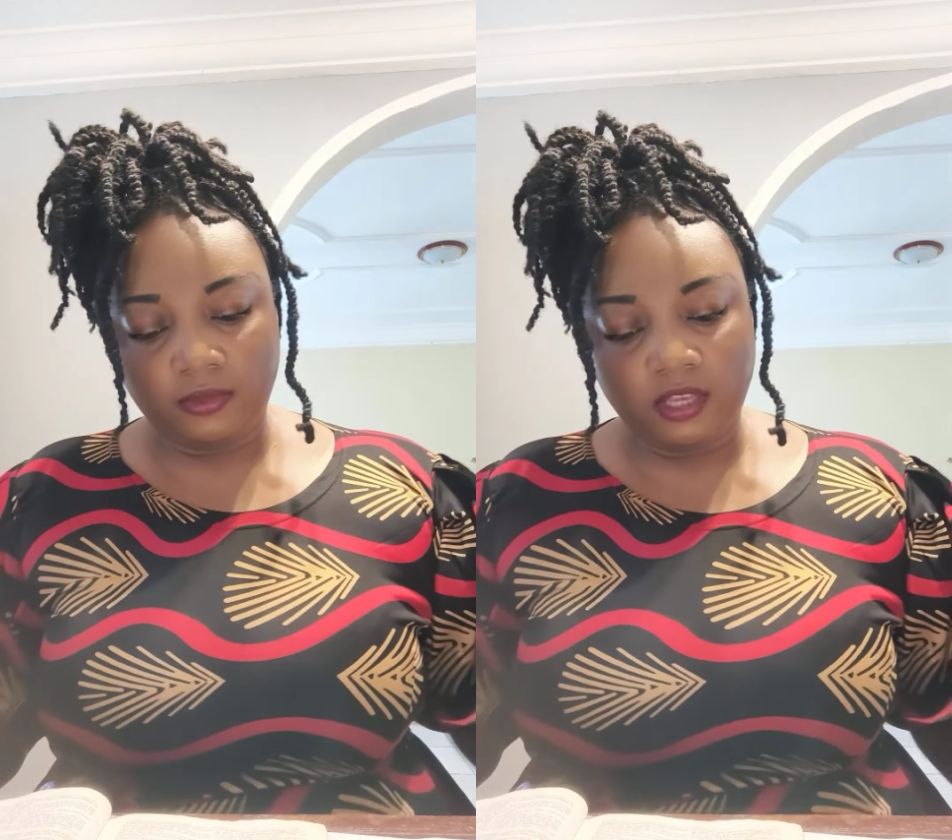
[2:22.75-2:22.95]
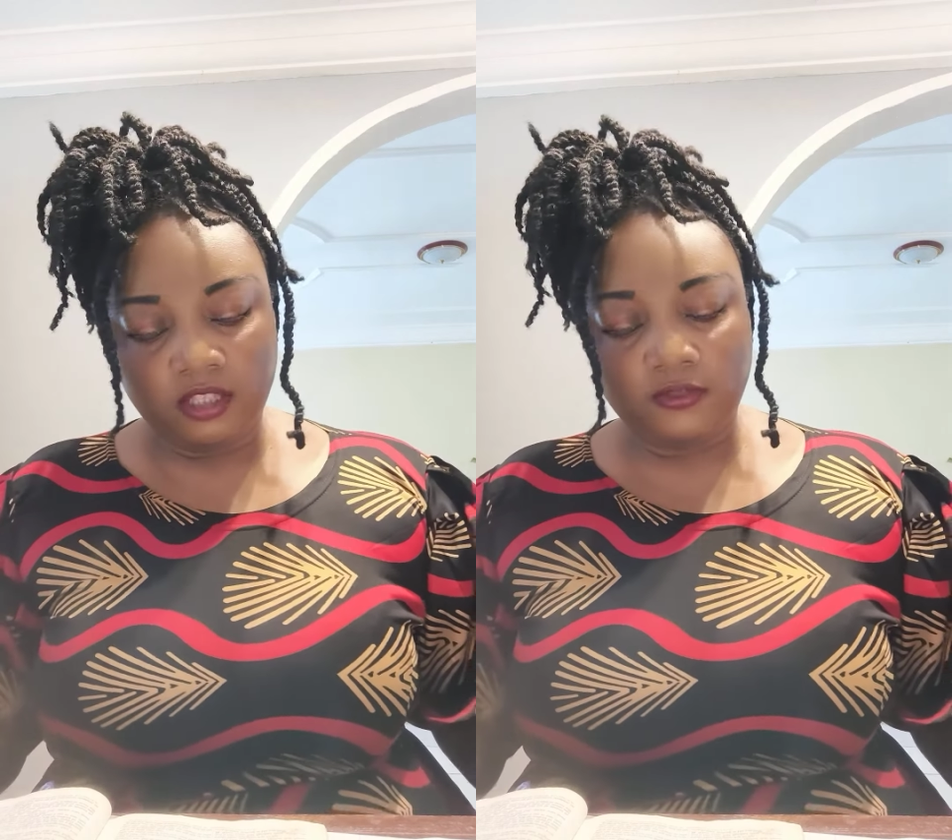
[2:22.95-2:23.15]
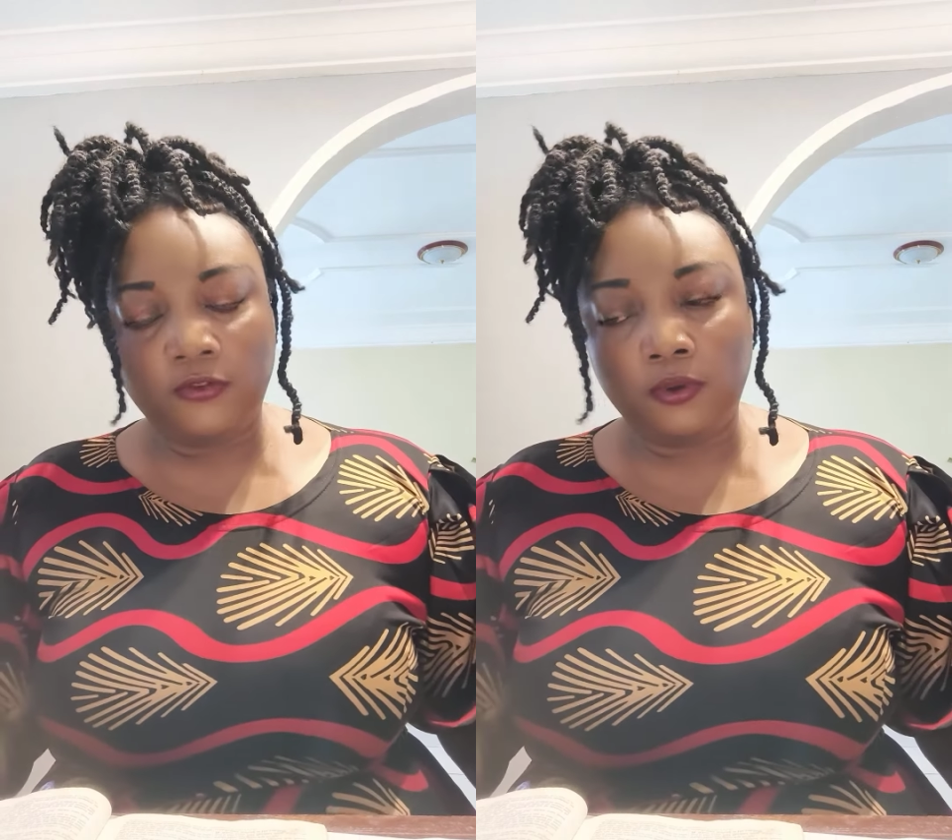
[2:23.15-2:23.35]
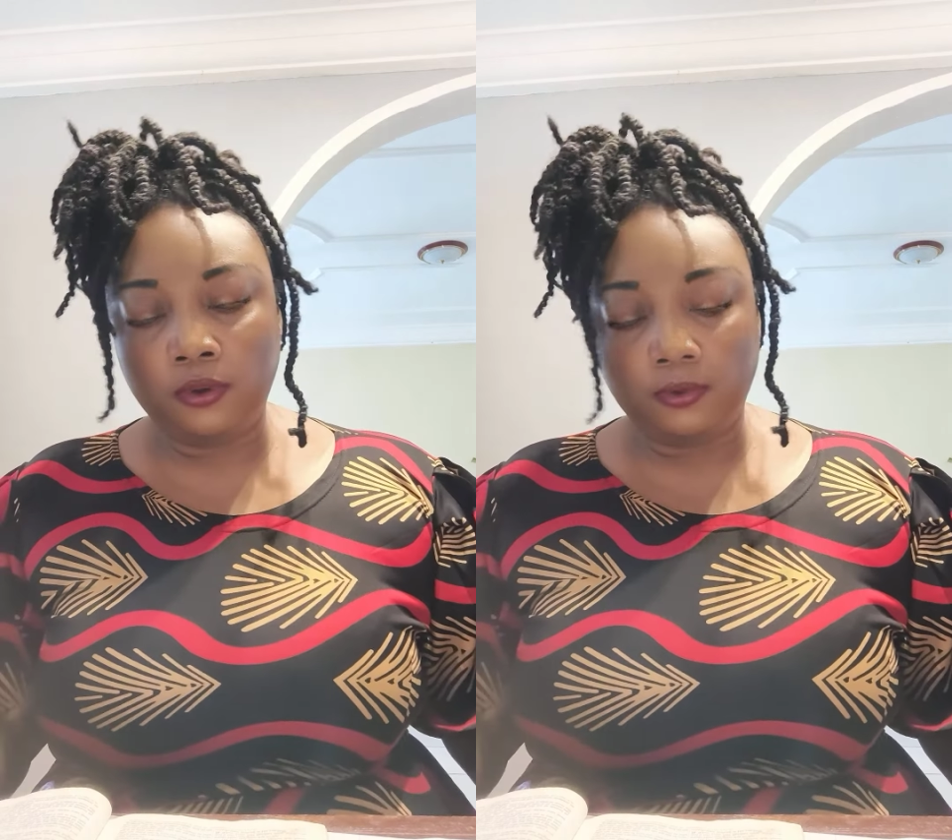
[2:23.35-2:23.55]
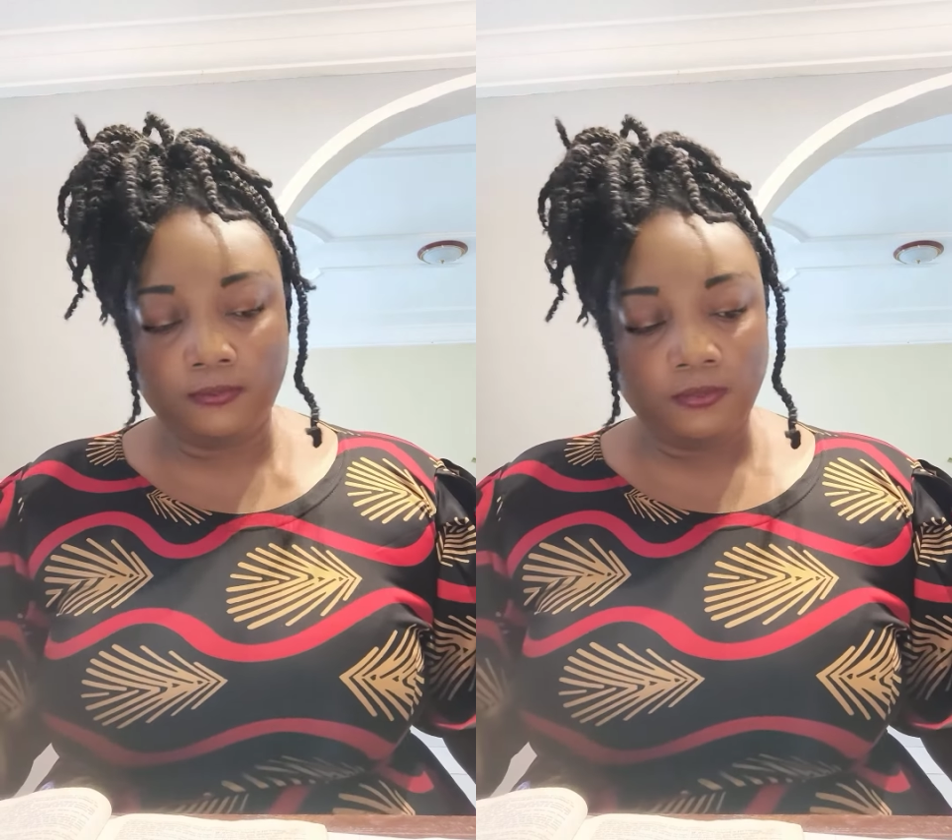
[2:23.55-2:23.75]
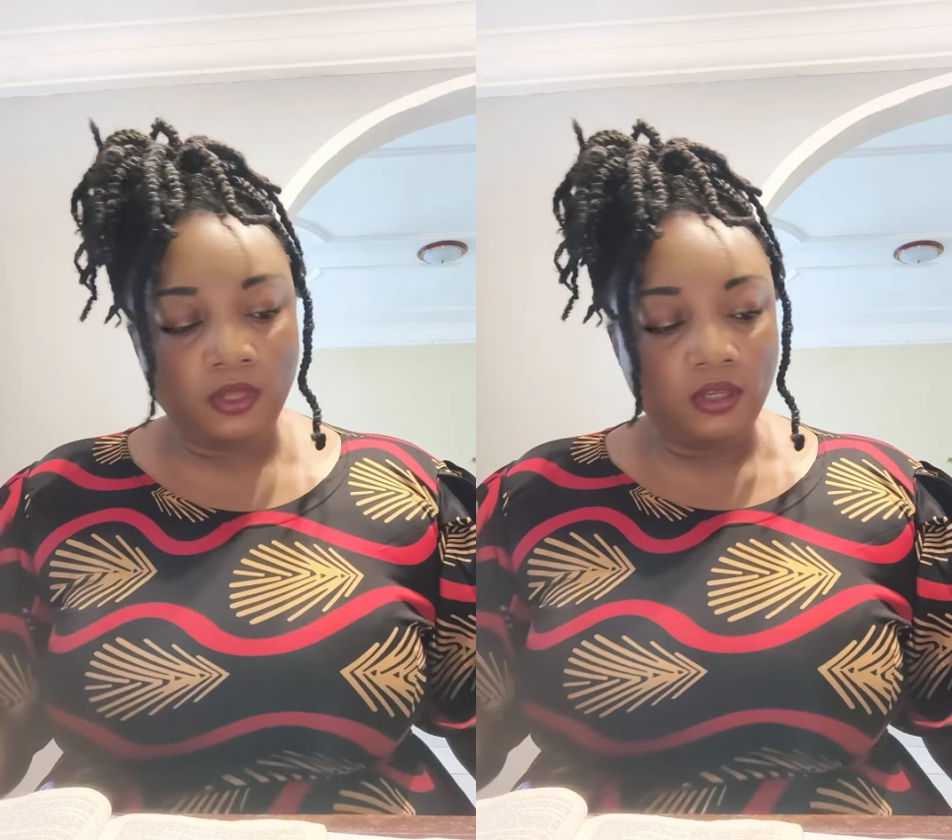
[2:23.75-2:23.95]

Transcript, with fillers: its fall.